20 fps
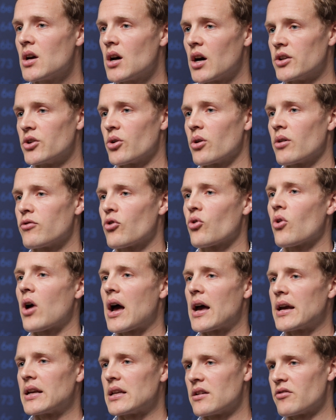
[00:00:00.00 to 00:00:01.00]
under a
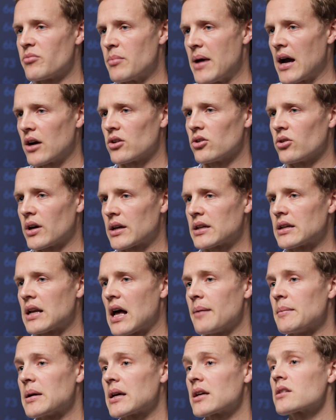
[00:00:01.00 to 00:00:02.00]
variety of
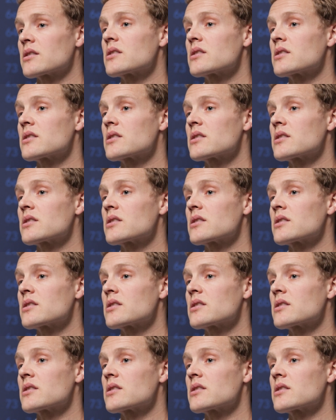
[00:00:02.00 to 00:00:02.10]
macroeconomic